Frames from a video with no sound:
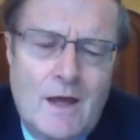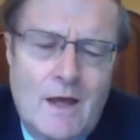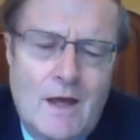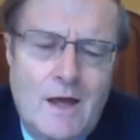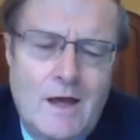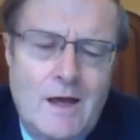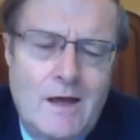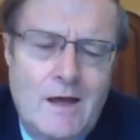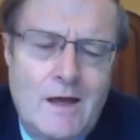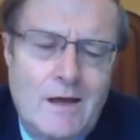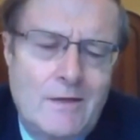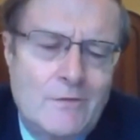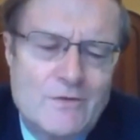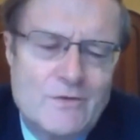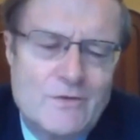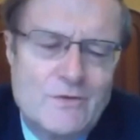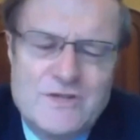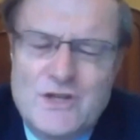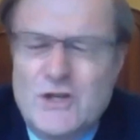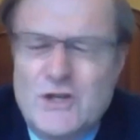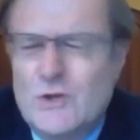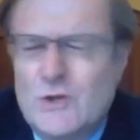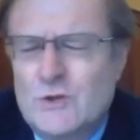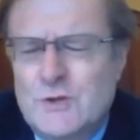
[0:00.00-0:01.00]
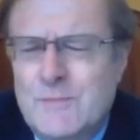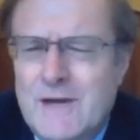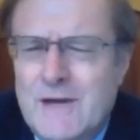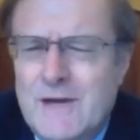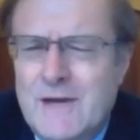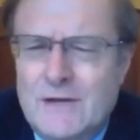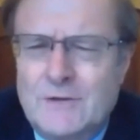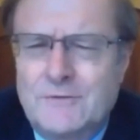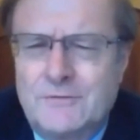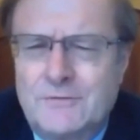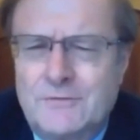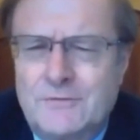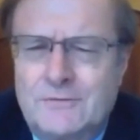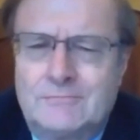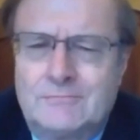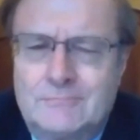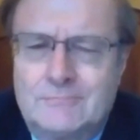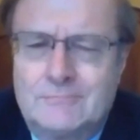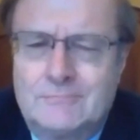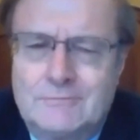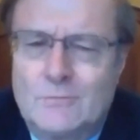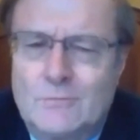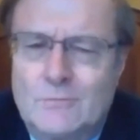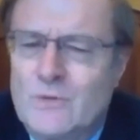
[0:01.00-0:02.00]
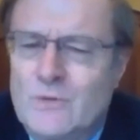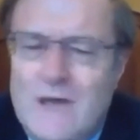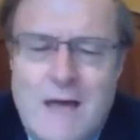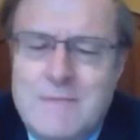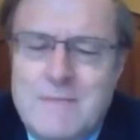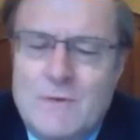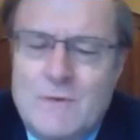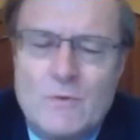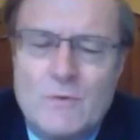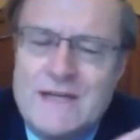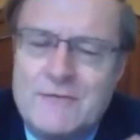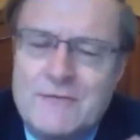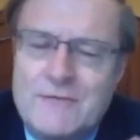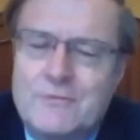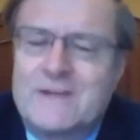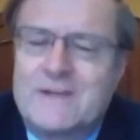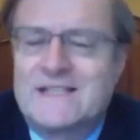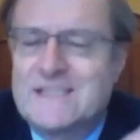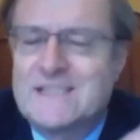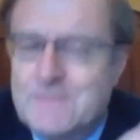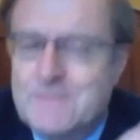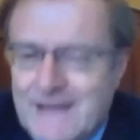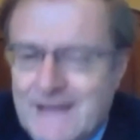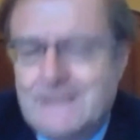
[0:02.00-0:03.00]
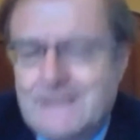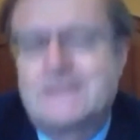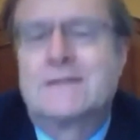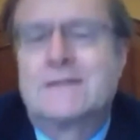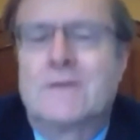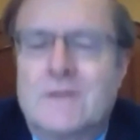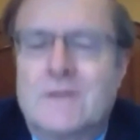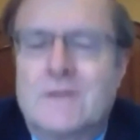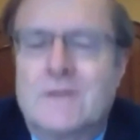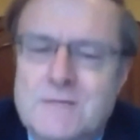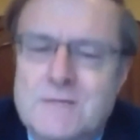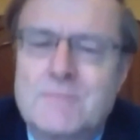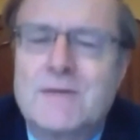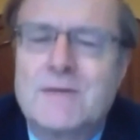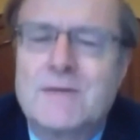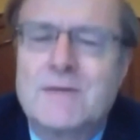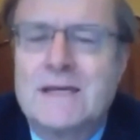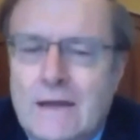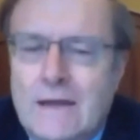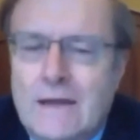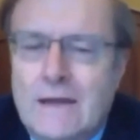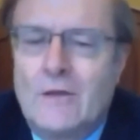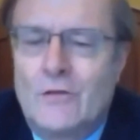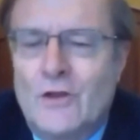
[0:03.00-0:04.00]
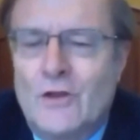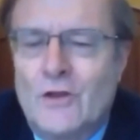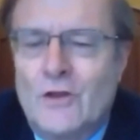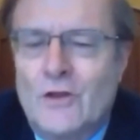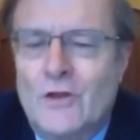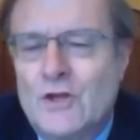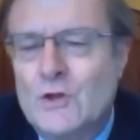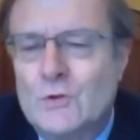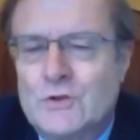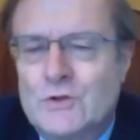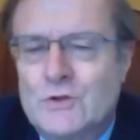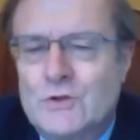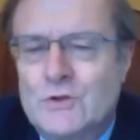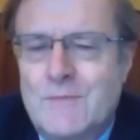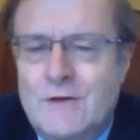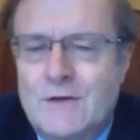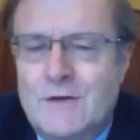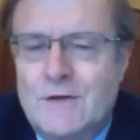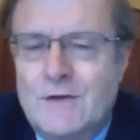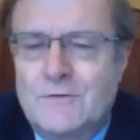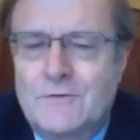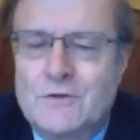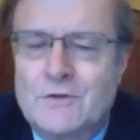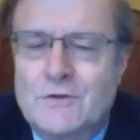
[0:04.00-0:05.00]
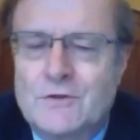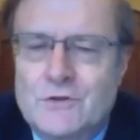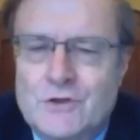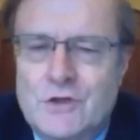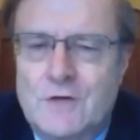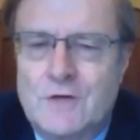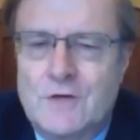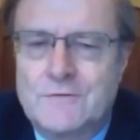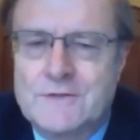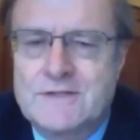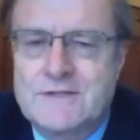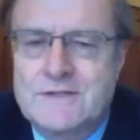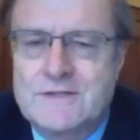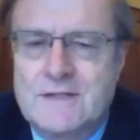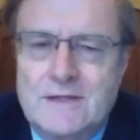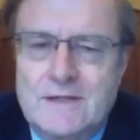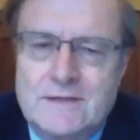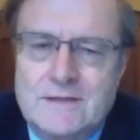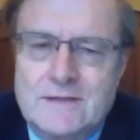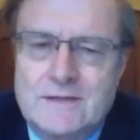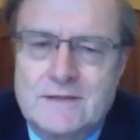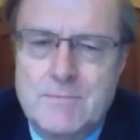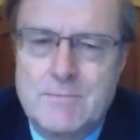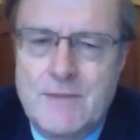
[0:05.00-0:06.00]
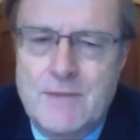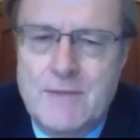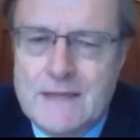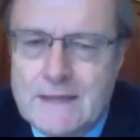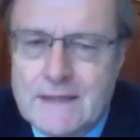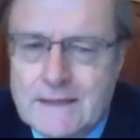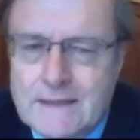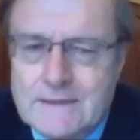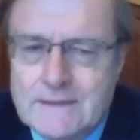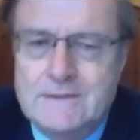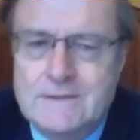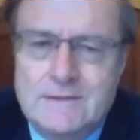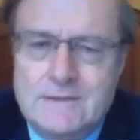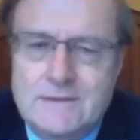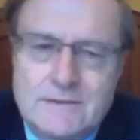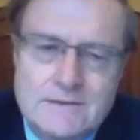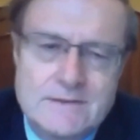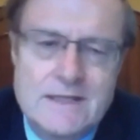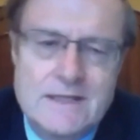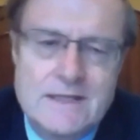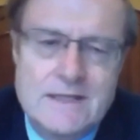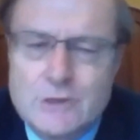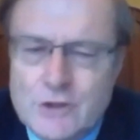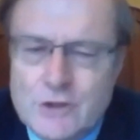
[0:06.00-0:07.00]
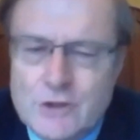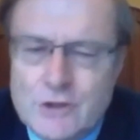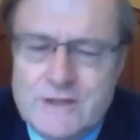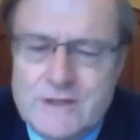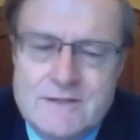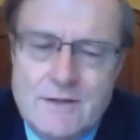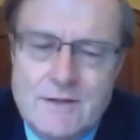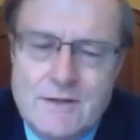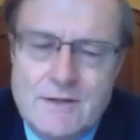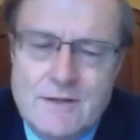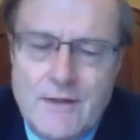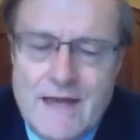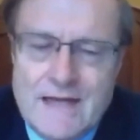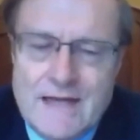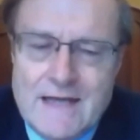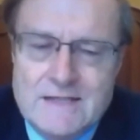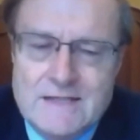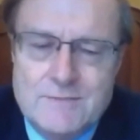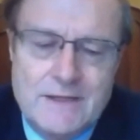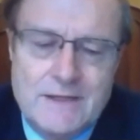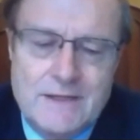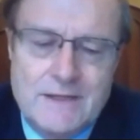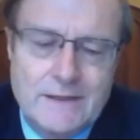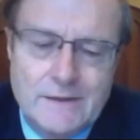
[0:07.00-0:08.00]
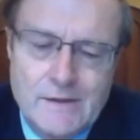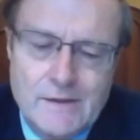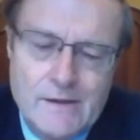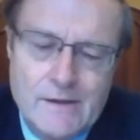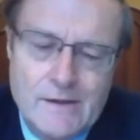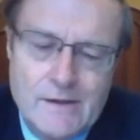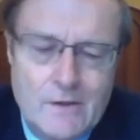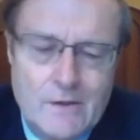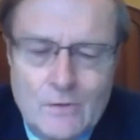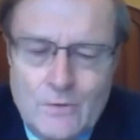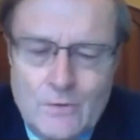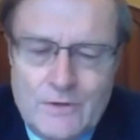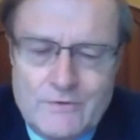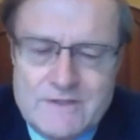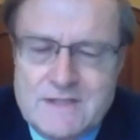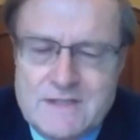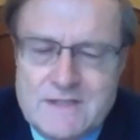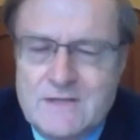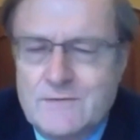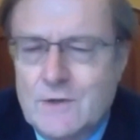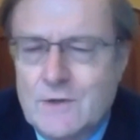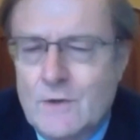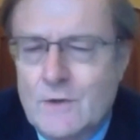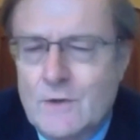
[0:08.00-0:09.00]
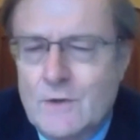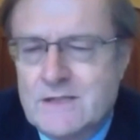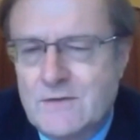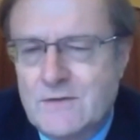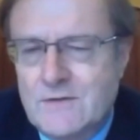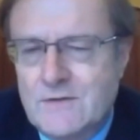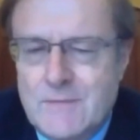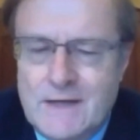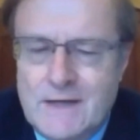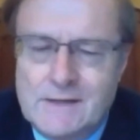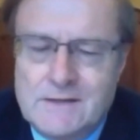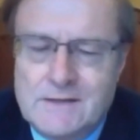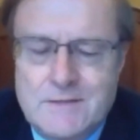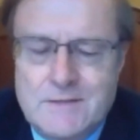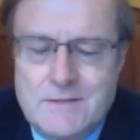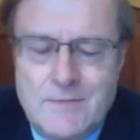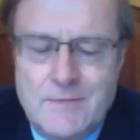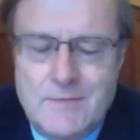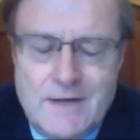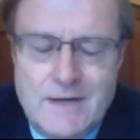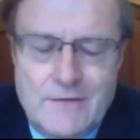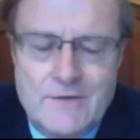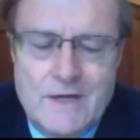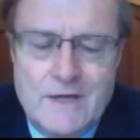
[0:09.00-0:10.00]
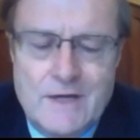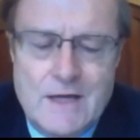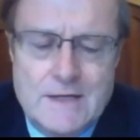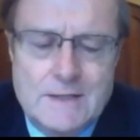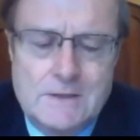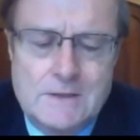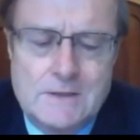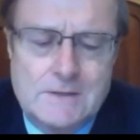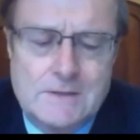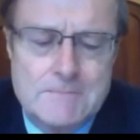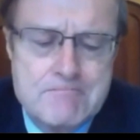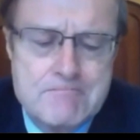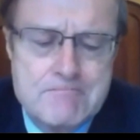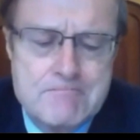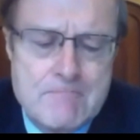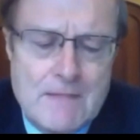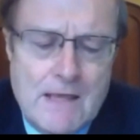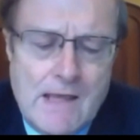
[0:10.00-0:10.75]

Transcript: uh, there was a huge amount of, we, I mean, we never expected there to be the huge amount of controversy and debate and interest that there has been. We received no end of emails about the article.